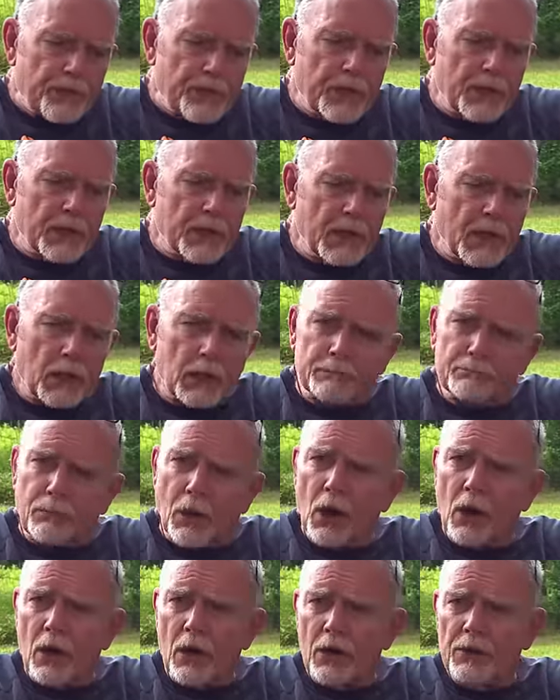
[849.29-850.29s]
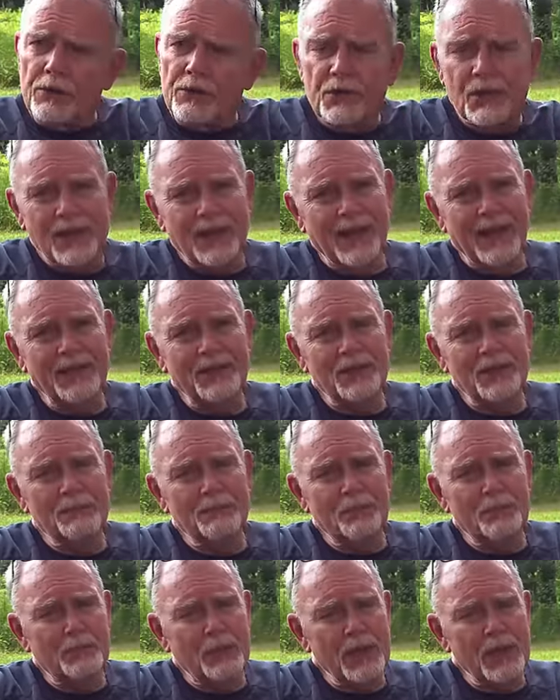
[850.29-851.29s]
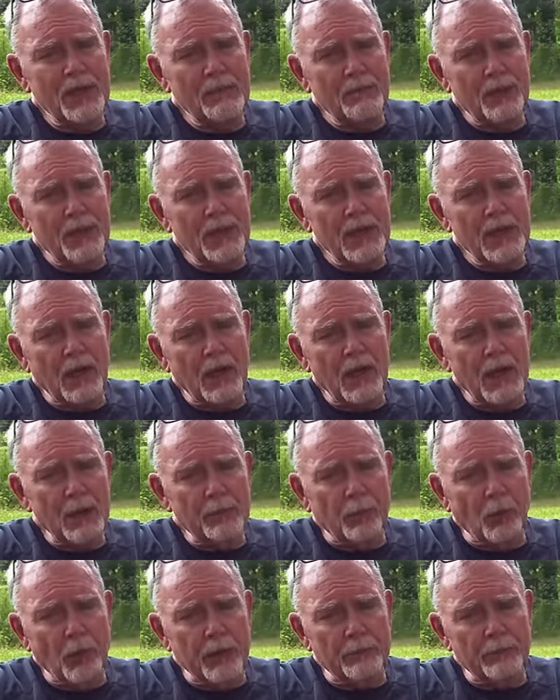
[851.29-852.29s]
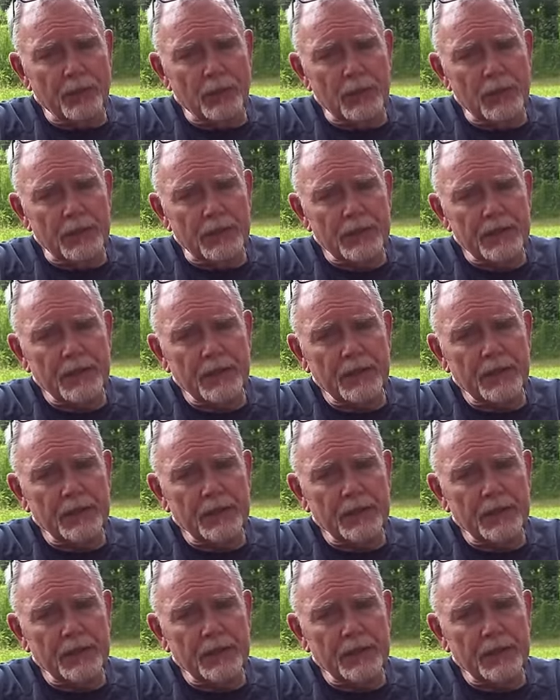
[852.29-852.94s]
the uh, Barnes XPB hollow point bullet.